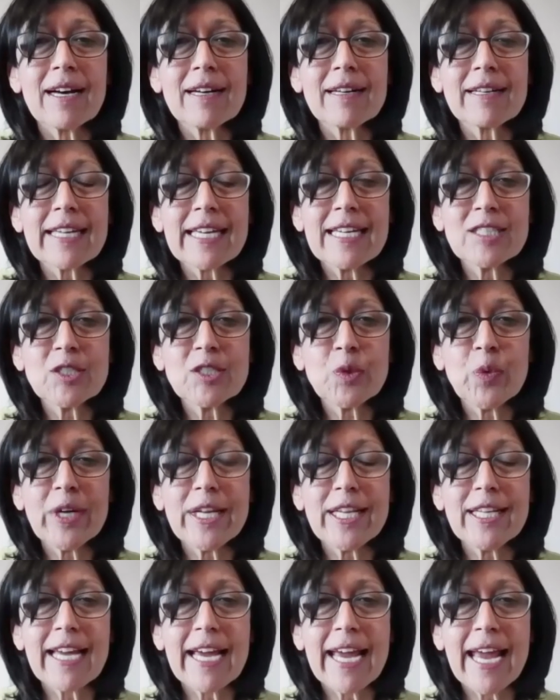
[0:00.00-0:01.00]
it
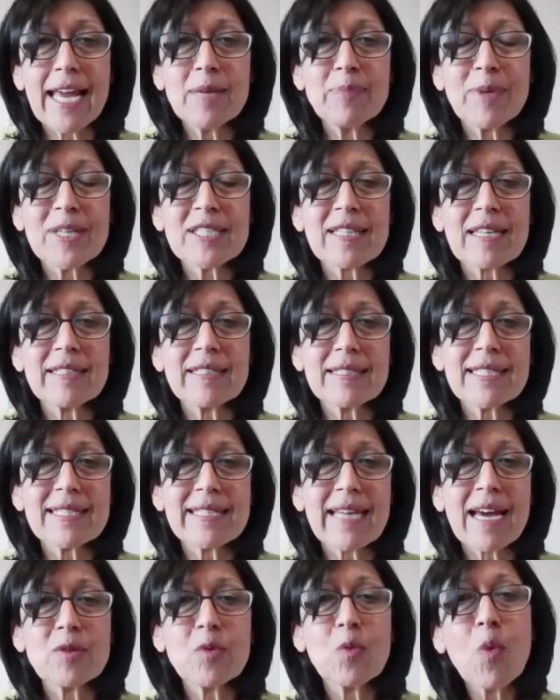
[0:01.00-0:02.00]
will help us
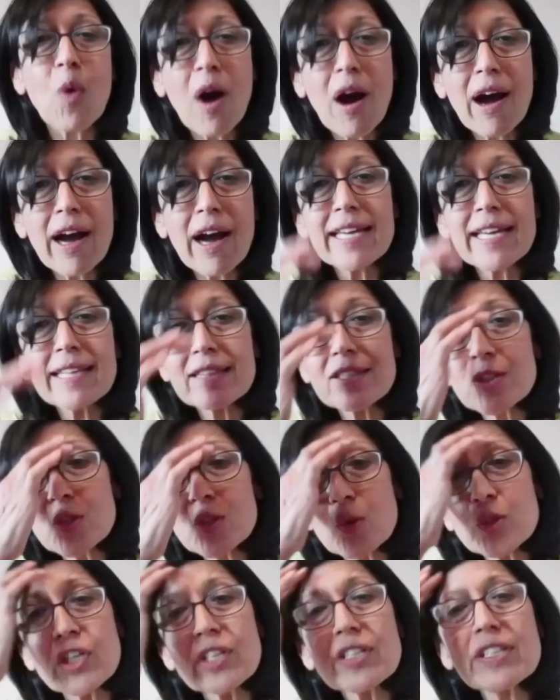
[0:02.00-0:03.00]
understand why the
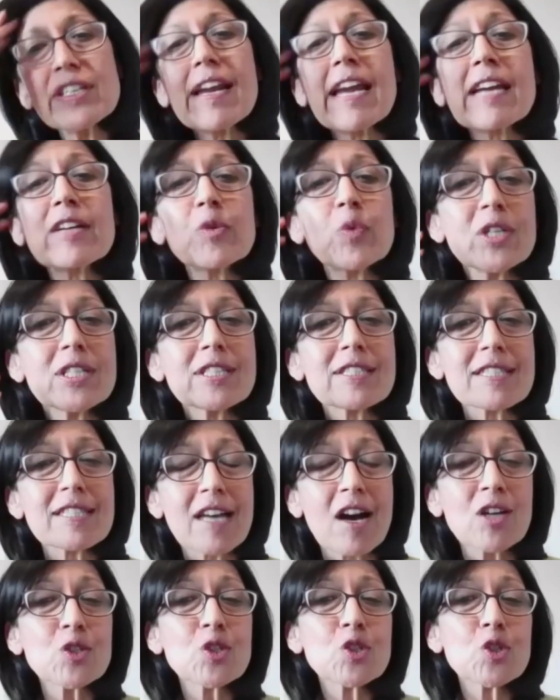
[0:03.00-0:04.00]
social networks
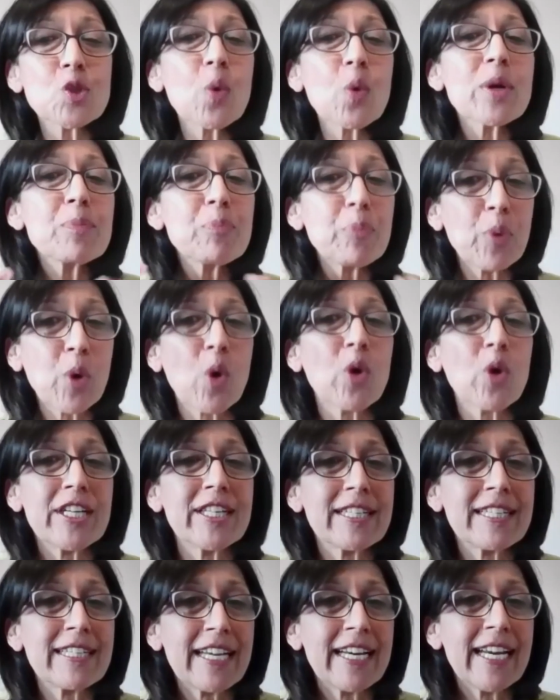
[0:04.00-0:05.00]
are so
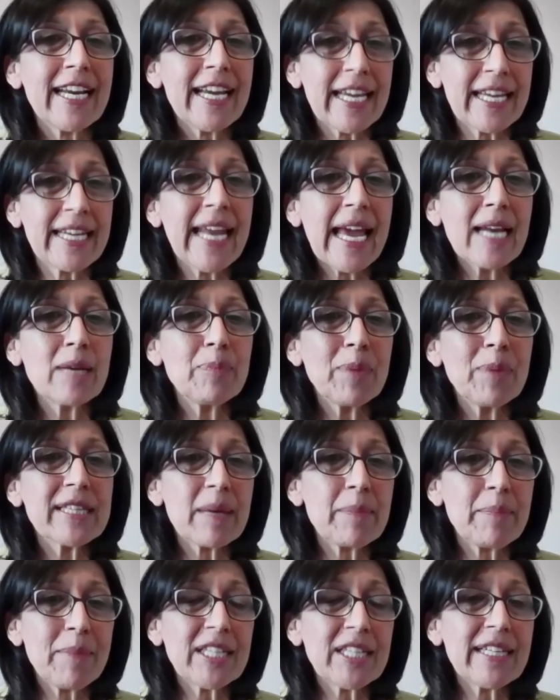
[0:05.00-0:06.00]
important in helping
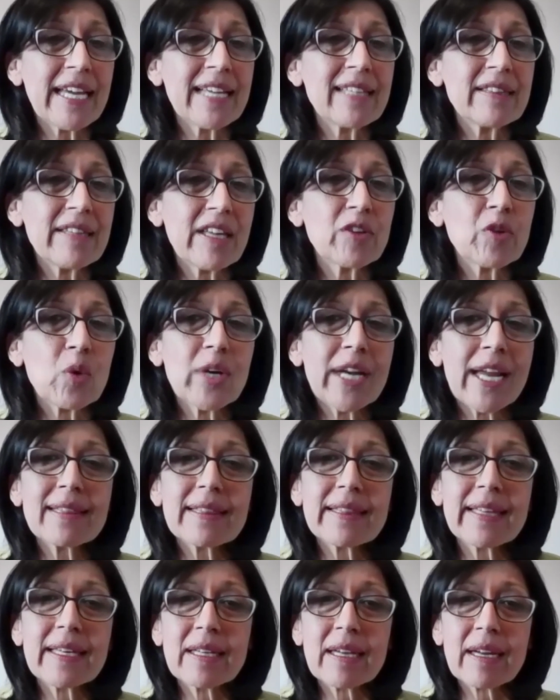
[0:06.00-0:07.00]
them maintain their own
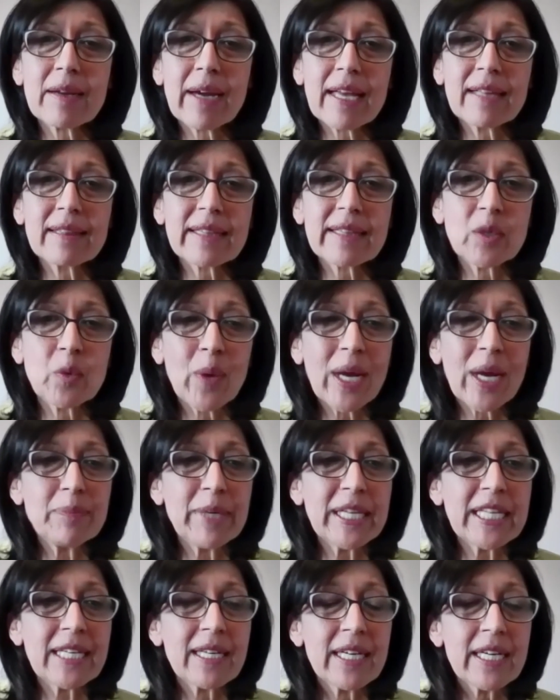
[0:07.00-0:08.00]
health and
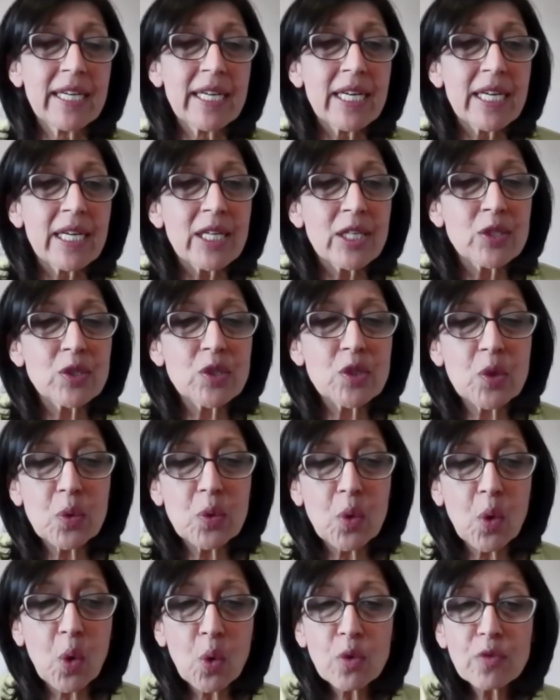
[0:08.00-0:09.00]
well-being.
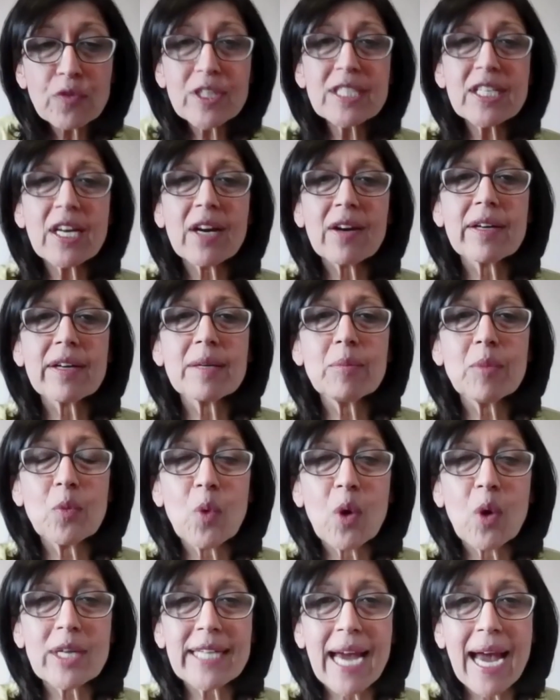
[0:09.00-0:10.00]
So over time,
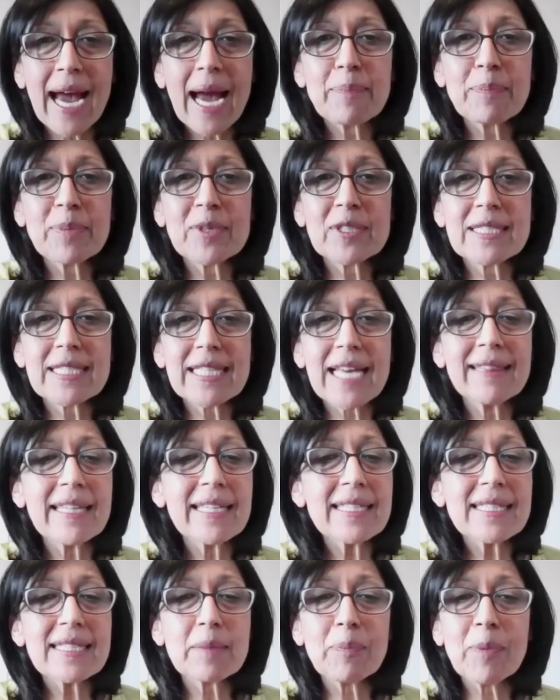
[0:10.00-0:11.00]
what happens, and
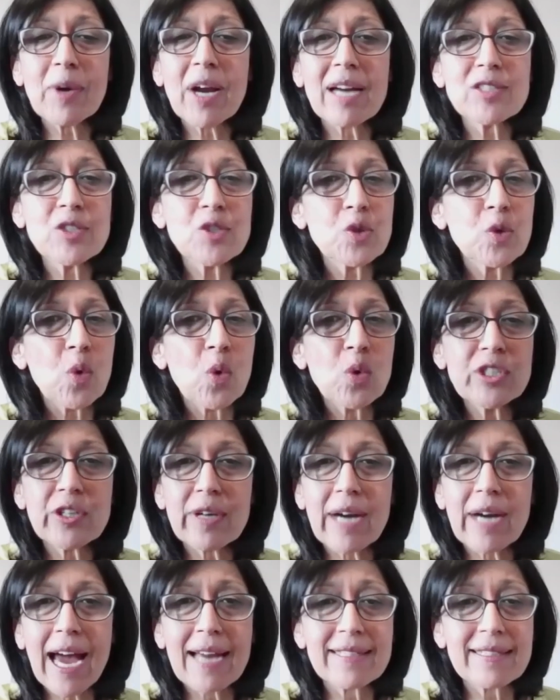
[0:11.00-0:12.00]
this applies to older
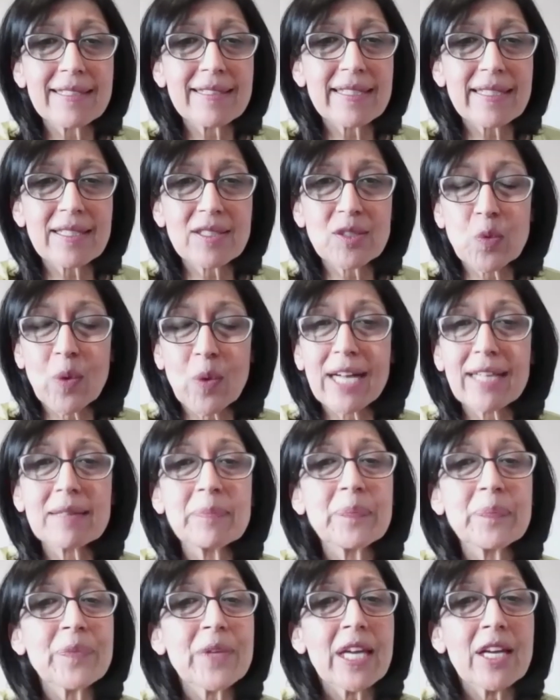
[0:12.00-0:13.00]
adults as well,
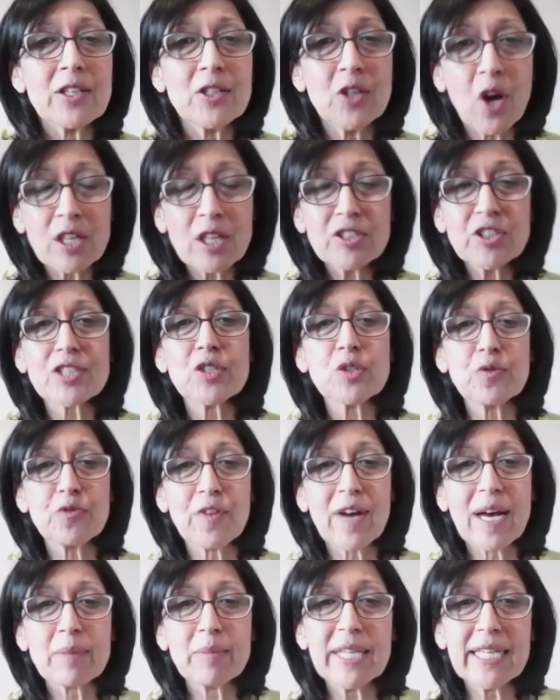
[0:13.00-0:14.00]
not just to
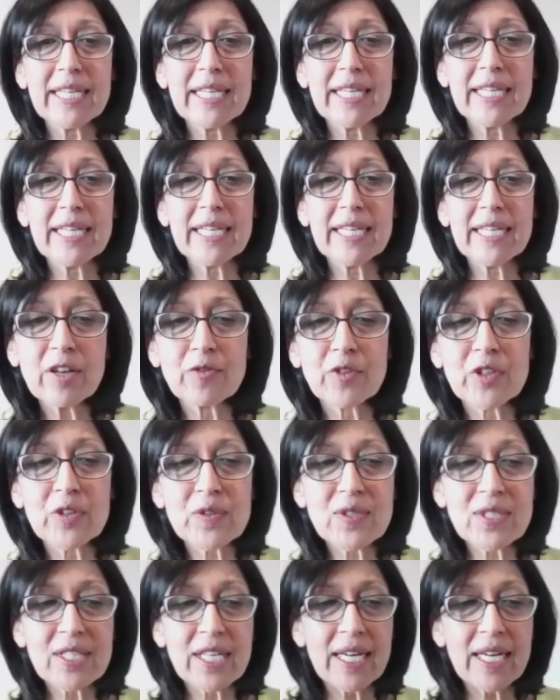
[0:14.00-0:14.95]
family caregivers,